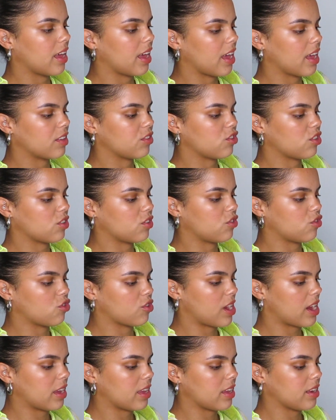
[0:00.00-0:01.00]
and just
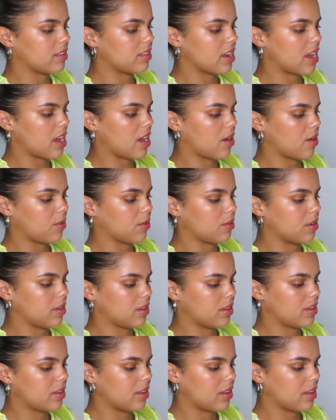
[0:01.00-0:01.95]
drag it down,